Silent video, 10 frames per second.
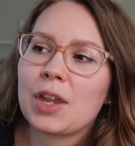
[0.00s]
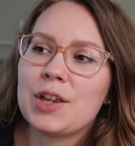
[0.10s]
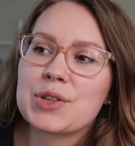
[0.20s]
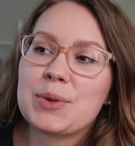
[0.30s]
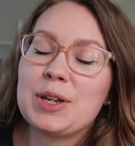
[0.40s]

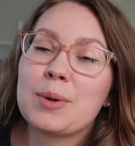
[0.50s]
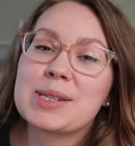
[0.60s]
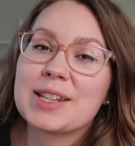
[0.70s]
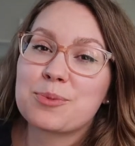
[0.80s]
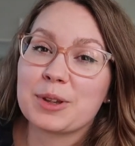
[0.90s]
And so he
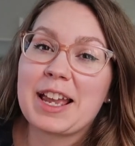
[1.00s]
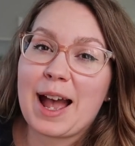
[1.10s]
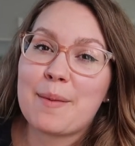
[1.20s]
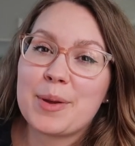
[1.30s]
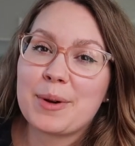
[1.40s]
always gets really
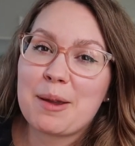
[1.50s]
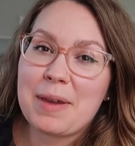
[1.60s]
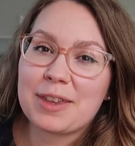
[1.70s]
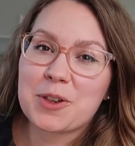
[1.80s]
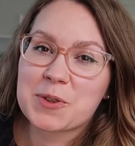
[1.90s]
happy when I
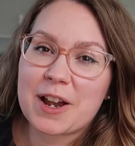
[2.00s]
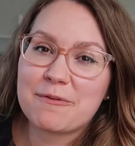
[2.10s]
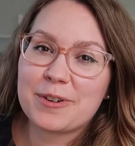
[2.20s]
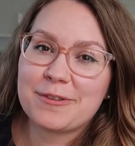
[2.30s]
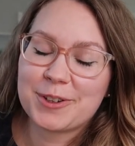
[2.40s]
make those
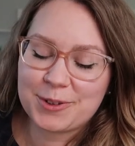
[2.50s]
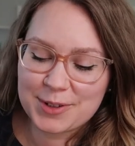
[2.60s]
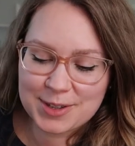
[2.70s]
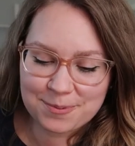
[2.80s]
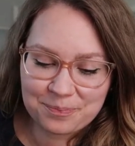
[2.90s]
comfort foods.